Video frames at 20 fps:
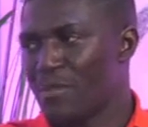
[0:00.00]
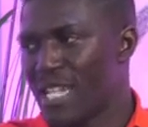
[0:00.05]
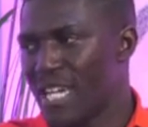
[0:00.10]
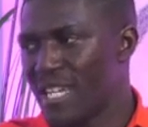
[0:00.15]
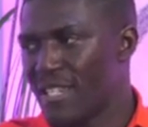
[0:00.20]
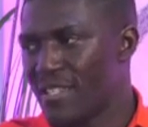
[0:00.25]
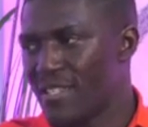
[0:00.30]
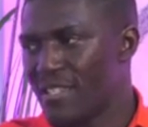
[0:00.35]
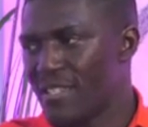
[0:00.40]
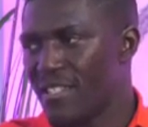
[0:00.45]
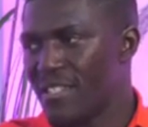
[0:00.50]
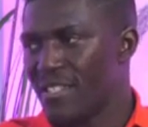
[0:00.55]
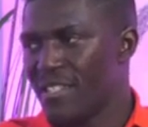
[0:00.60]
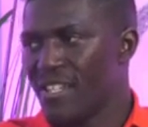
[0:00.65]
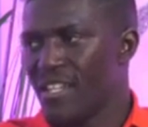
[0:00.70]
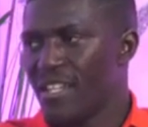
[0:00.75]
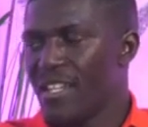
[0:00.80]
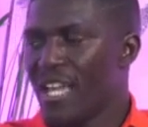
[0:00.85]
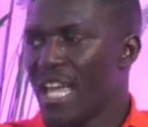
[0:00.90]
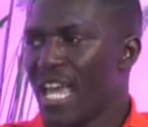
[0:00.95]
death,
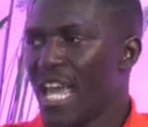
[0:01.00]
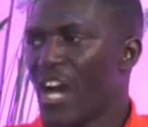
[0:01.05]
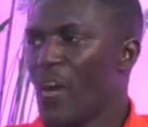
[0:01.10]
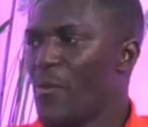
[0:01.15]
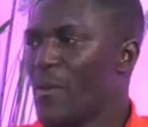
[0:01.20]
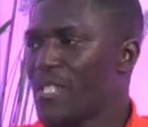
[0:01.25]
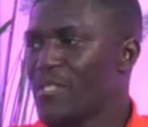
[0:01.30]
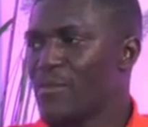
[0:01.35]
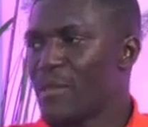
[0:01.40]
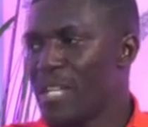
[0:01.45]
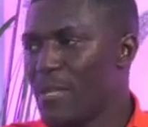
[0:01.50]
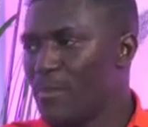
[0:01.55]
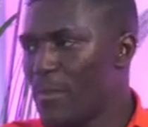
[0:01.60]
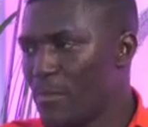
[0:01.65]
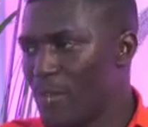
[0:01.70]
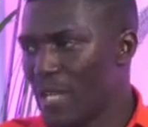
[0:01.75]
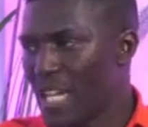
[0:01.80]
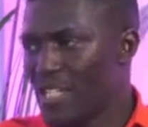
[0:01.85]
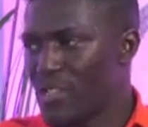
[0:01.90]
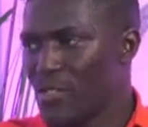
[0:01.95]
help as many
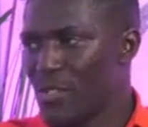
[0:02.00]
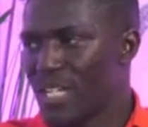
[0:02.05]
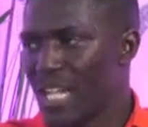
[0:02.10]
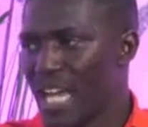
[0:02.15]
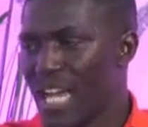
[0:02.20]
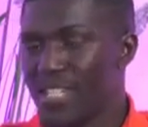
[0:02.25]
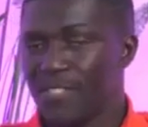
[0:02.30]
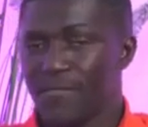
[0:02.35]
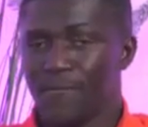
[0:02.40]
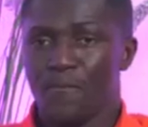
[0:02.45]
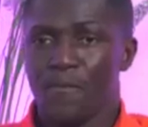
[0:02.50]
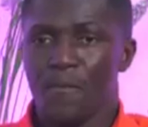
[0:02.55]
people as you can,